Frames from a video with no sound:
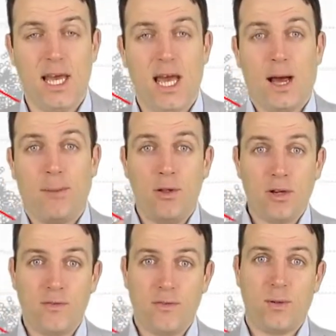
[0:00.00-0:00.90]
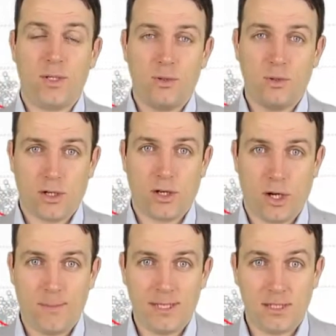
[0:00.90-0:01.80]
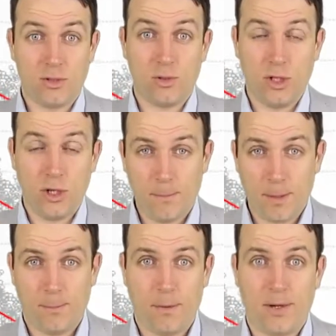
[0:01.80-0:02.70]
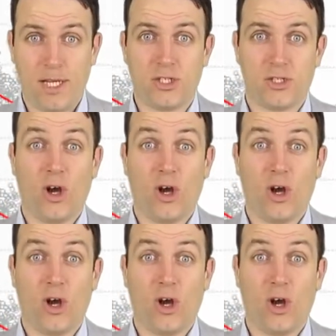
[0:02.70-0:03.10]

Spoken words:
I'm looking forward to your comments, to your preparation